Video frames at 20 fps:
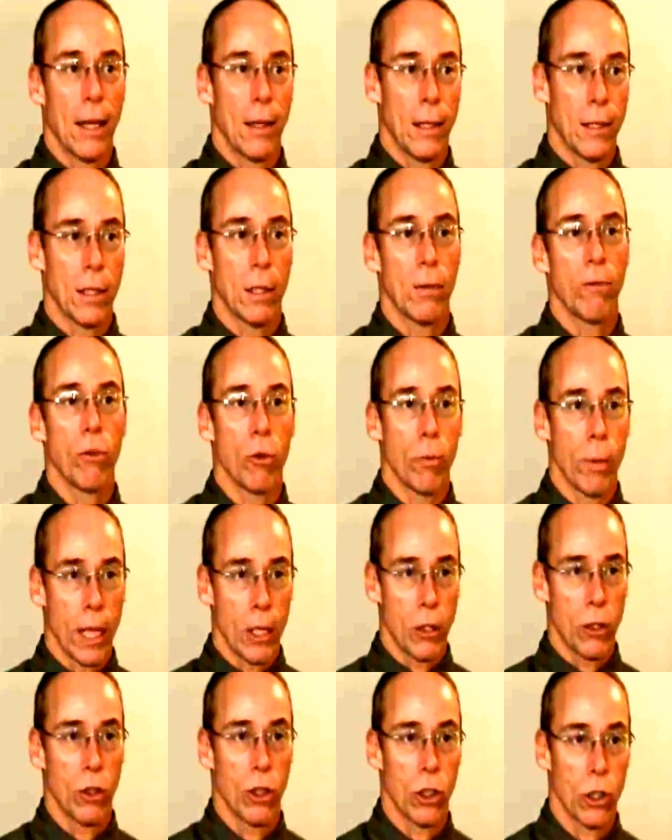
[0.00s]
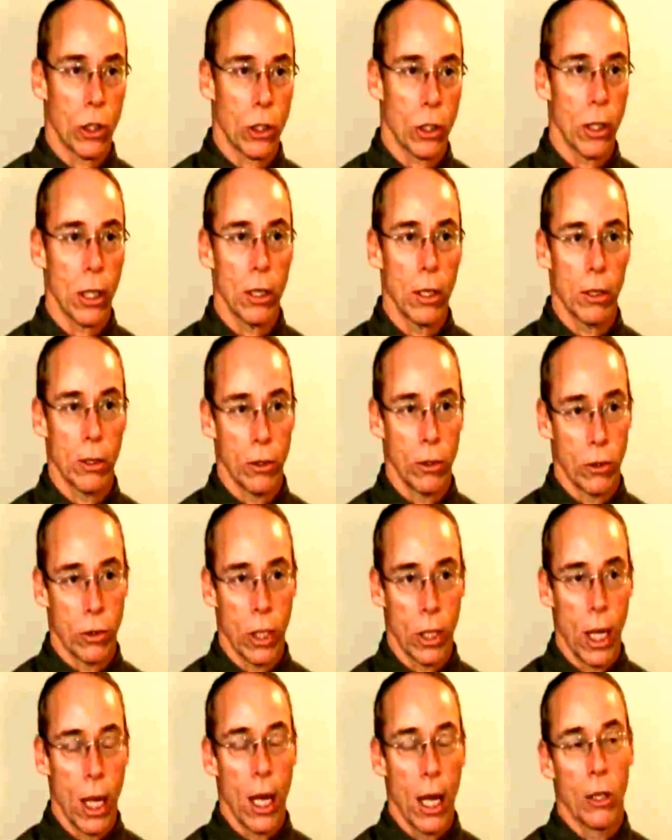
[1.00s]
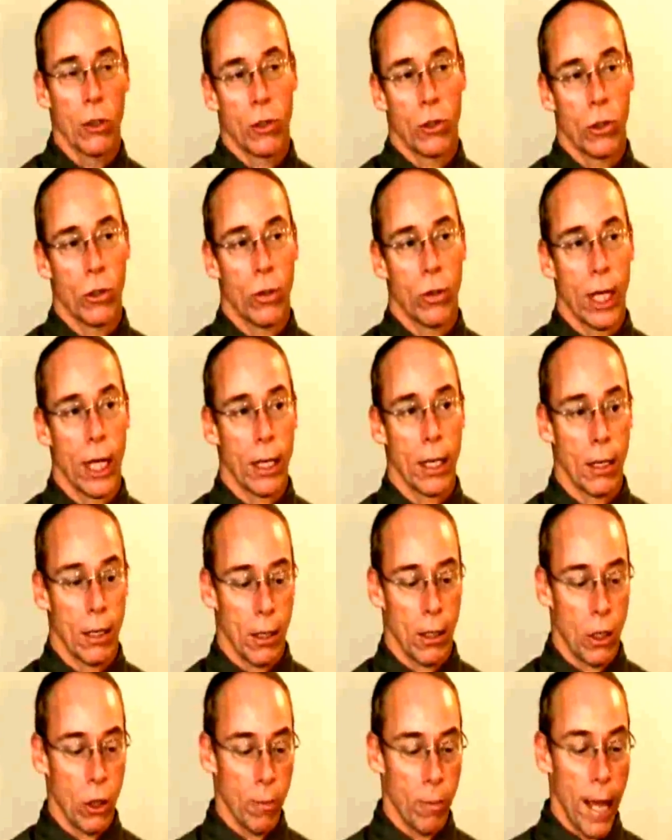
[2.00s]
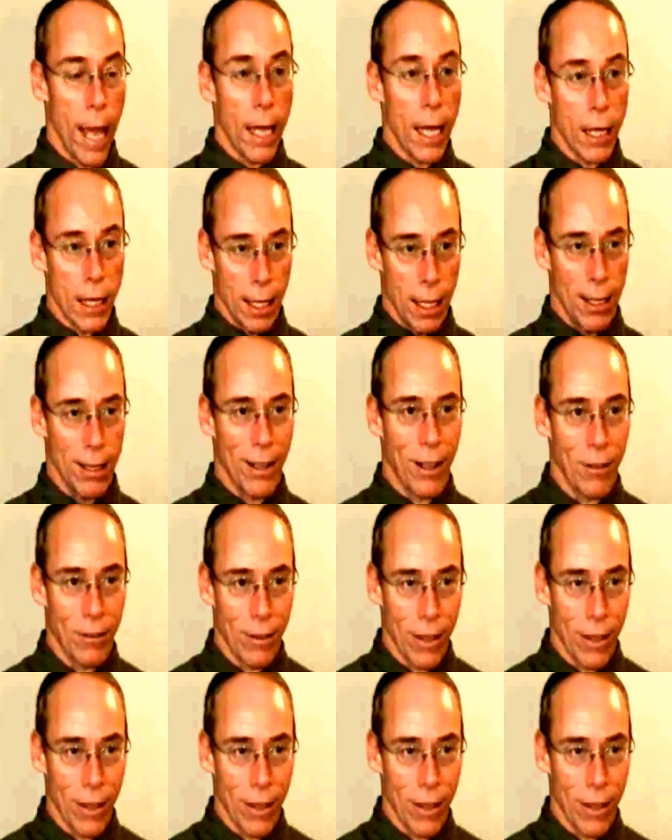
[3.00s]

and this information disclosed, so that humanity,